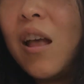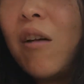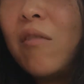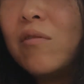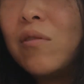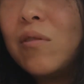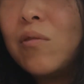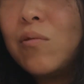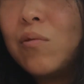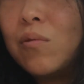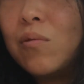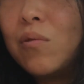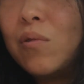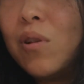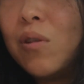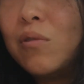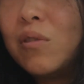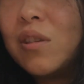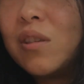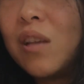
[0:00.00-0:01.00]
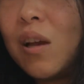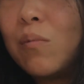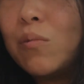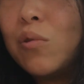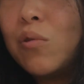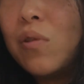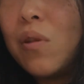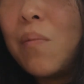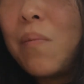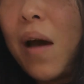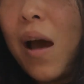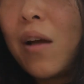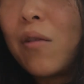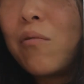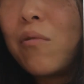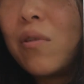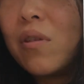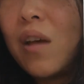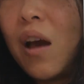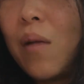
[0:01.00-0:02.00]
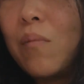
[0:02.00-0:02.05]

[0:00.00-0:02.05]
now notice I'm doing it backward.